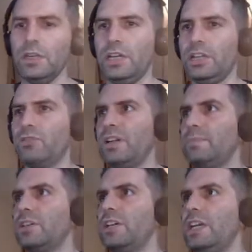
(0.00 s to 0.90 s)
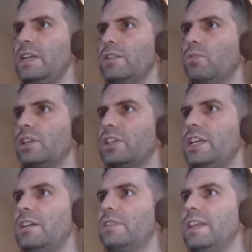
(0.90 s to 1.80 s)
and grab the key, the one
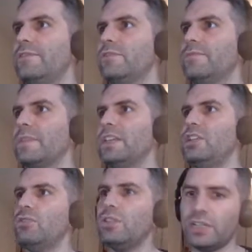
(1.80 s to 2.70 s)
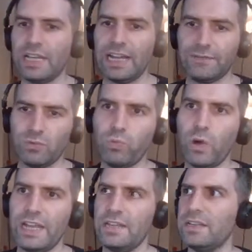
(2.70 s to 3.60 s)
key of the level, and then you are going to have to
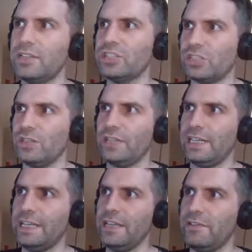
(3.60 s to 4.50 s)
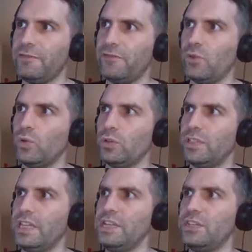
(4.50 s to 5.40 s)
wait slightly for
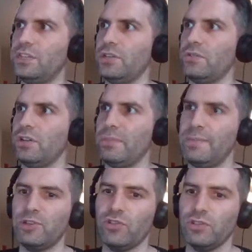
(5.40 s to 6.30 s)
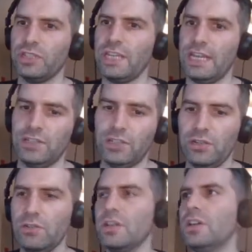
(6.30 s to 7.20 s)
these two Amoebatrons to get into